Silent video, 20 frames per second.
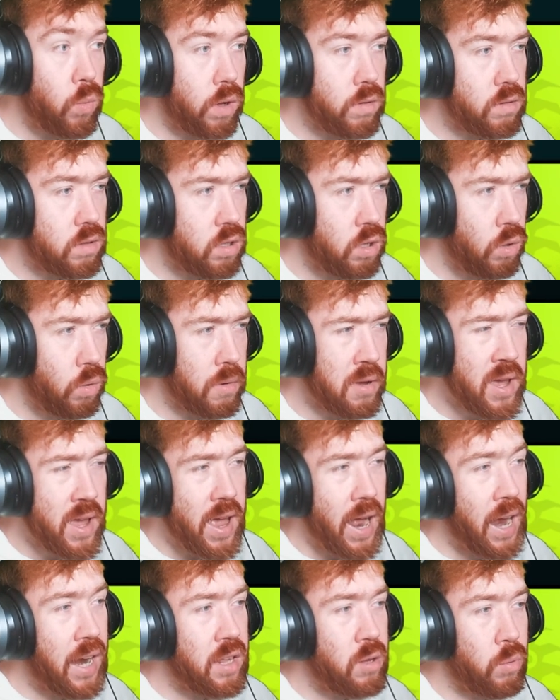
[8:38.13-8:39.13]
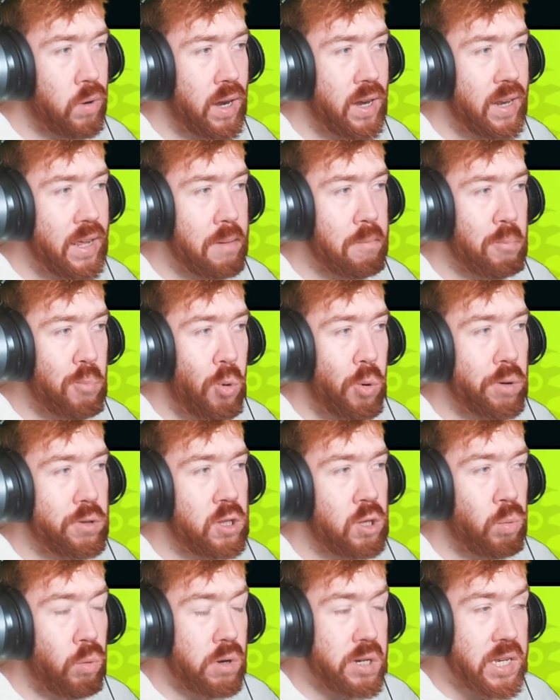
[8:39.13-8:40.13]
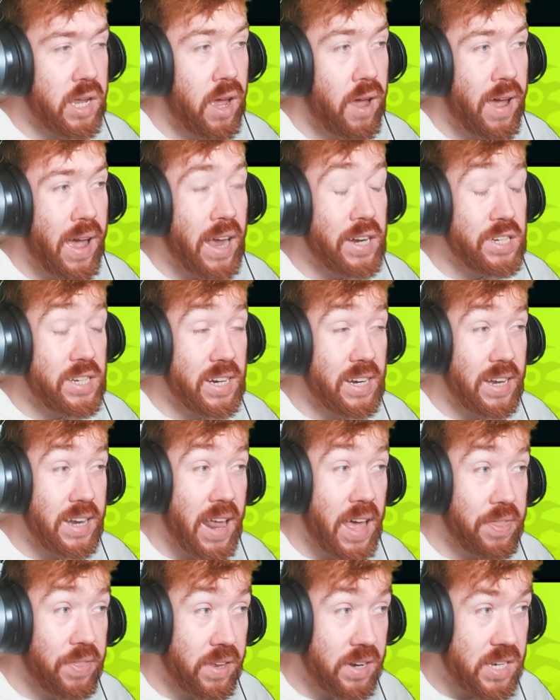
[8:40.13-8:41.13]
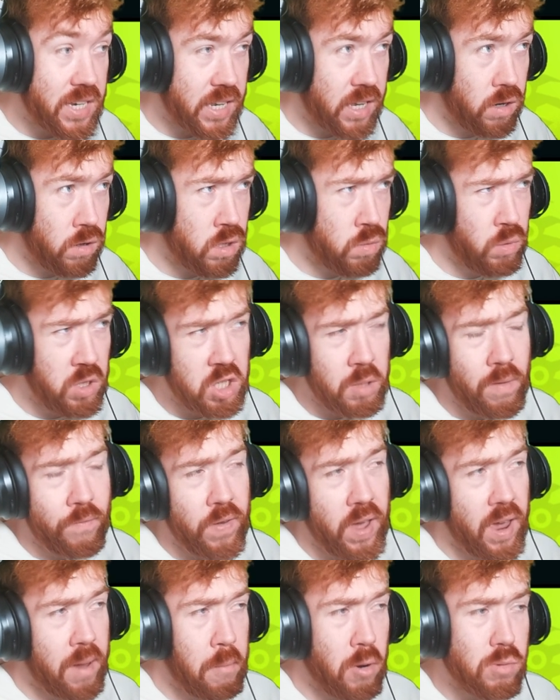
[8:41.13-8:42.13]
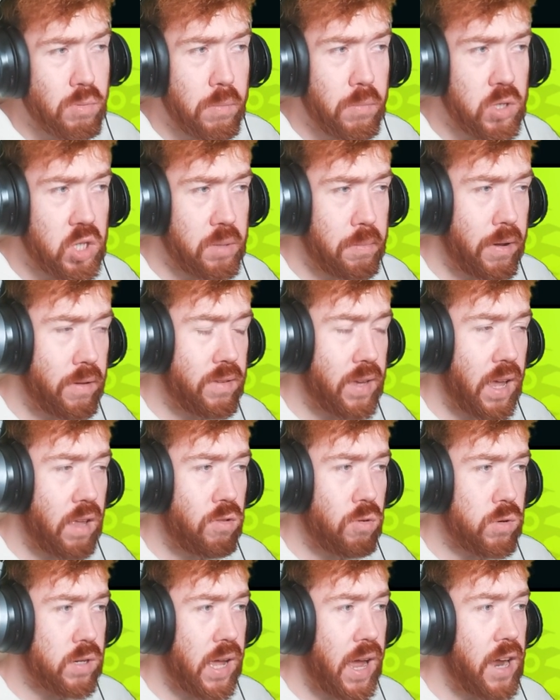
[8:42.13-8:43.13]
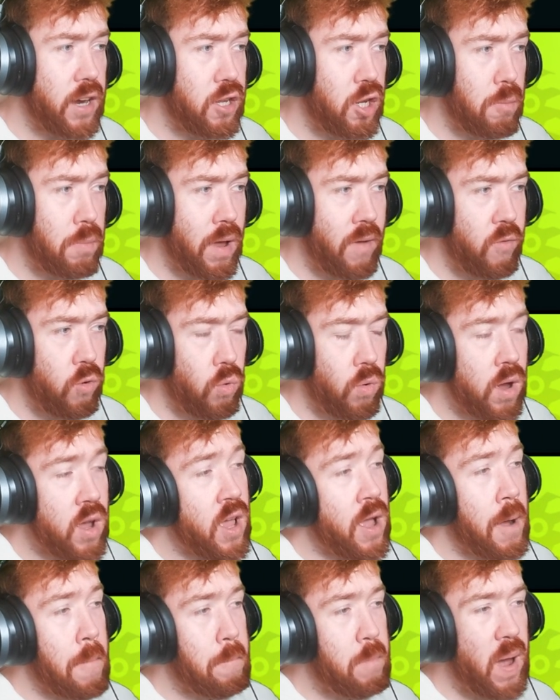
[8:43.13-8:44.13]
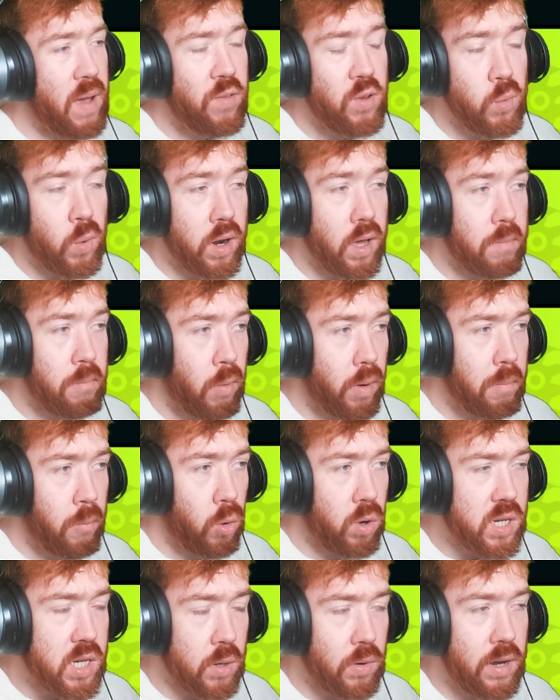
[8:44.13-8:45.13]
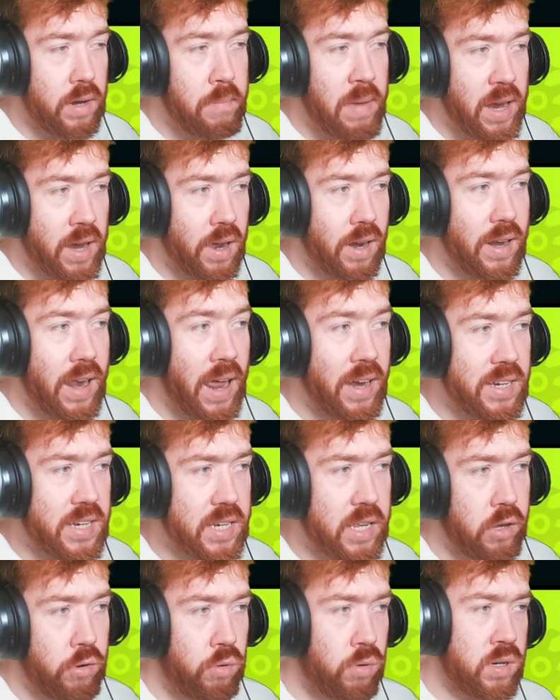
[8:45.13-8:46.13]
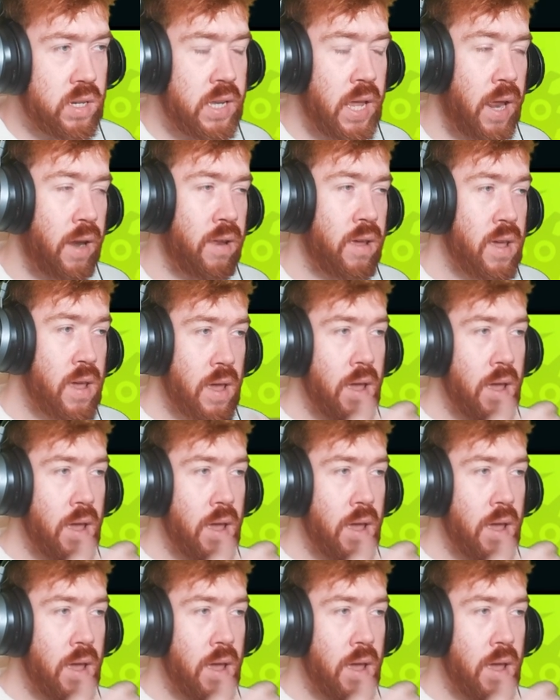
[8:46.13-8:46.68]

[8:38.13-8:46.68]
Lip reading: want to, and you want to lean more towards her actually landing skills, which to be fair, most people should be able to get towards a high dupe level, but if you want to more so make her land skills, then